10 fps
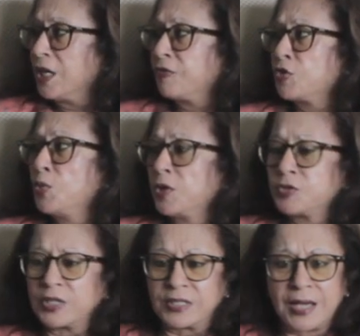If you want
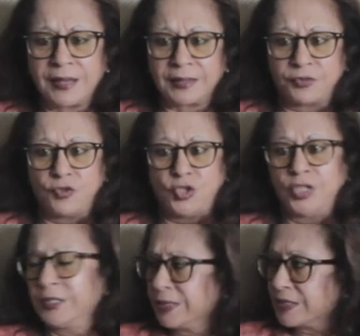to attack
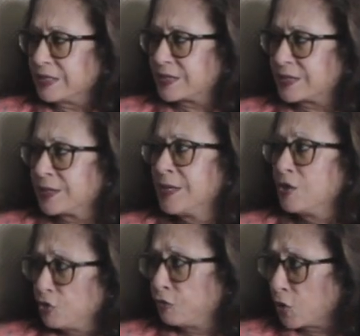journalists,
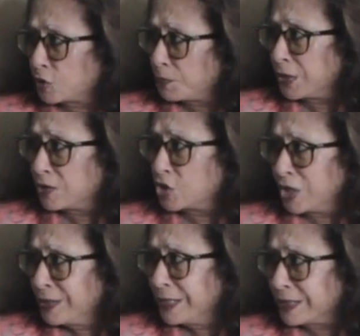you've got to be a
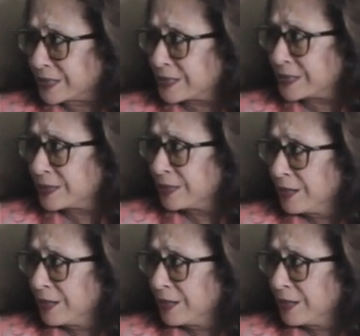journalist.